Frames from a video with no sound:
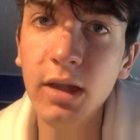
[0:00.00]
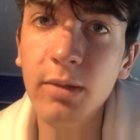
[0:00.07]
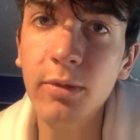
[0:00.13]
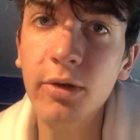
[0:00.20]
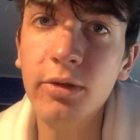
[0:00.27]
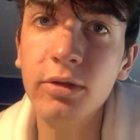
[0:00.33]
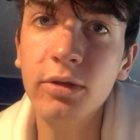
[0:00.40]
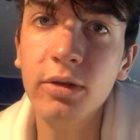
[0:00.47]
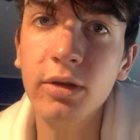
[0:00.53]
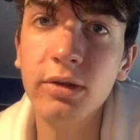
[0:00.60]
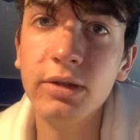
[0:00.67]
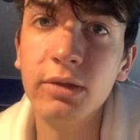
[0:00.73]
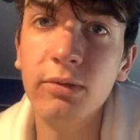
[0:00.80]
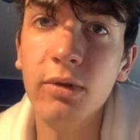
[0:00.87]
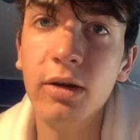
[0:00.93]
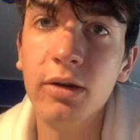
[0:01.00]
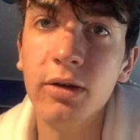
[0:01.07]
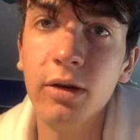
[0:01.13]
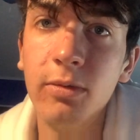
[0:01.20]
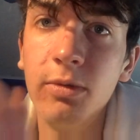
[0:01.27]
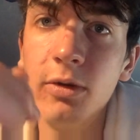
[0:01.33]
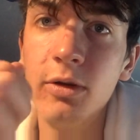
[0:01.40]
Both glucose and water
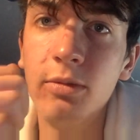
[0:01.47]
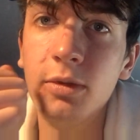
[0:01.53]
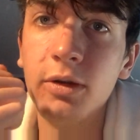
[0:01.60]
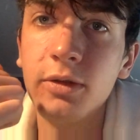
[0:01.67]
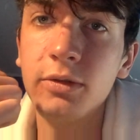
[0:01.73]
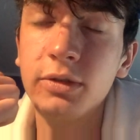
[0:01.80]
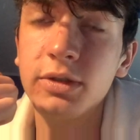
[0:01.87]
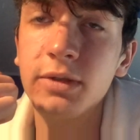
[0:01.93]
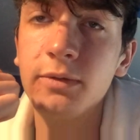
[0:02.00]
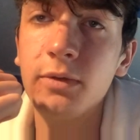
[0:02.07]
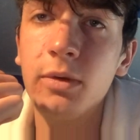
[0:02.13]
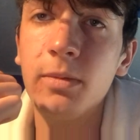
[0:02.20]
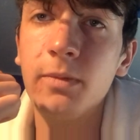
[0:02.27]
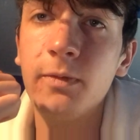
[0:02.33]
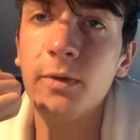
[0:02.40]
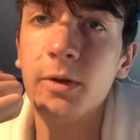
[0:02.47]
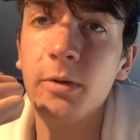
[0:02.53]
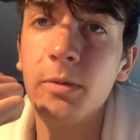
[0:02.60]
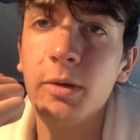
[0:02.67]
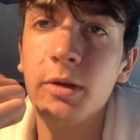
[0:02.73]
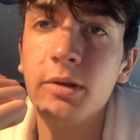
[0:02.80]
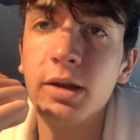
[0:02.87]
are polar molecules that form
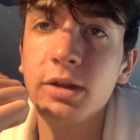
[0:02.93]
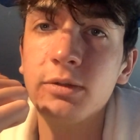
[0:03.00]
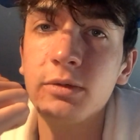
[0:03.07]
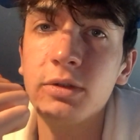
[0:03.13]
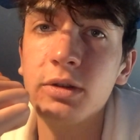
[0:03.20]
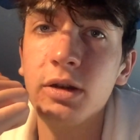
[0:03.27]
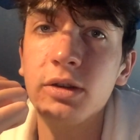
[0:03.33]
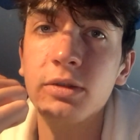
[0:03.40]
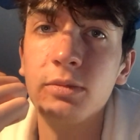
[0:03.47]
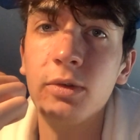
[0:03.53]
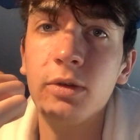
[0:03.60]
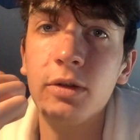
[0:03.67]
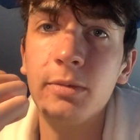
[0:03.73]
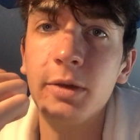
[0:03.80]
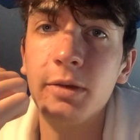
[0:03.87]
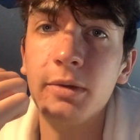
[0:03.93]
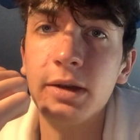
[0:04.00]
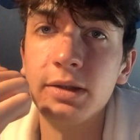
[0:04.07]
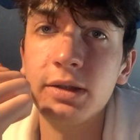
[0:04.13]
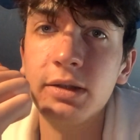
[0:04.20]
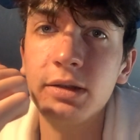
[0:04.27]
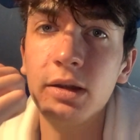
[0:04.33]
favorable interaction with charged and polar amino
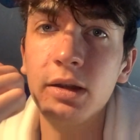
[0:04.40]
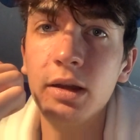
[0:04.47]
acid